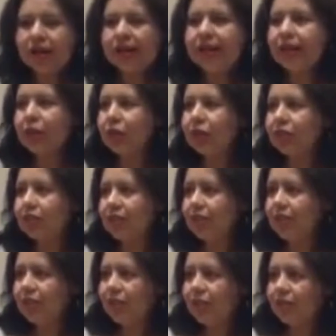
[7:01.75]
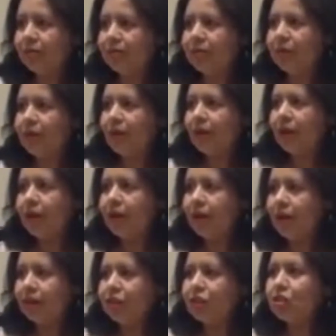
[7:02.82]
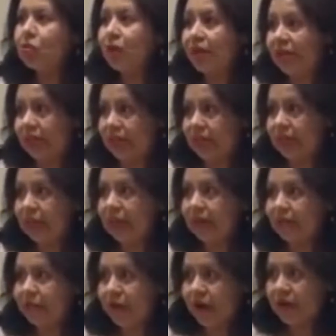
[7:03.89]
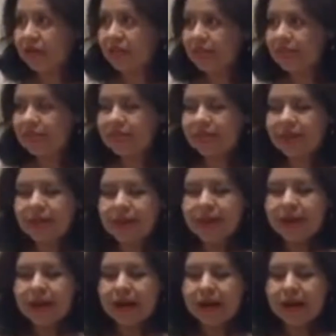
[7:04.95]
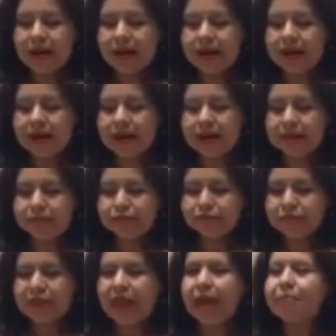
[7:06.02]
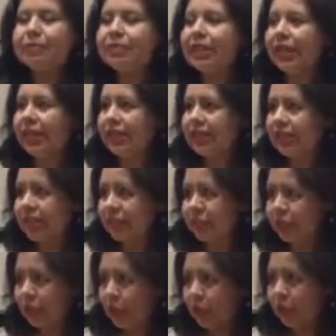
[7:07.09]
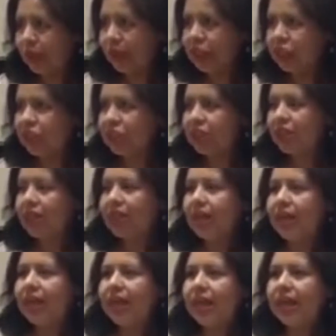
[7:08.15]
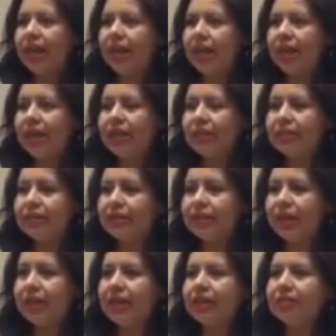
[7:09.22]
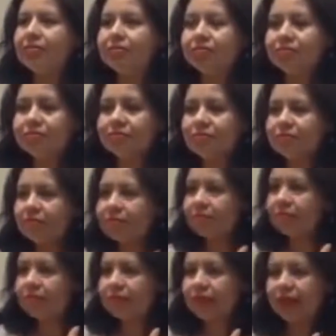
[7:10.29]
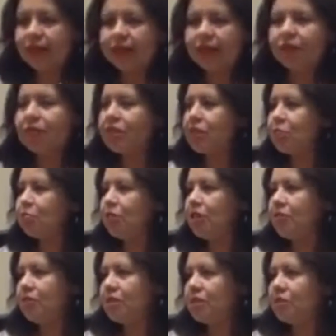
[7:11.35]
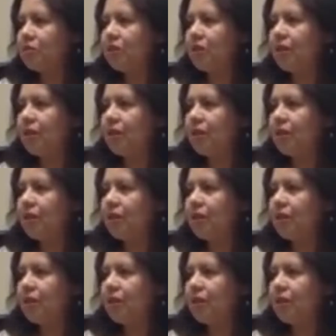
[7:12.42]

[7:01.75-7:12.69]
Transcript: in a continuum training process, updating their knowledge and getting a lot of experience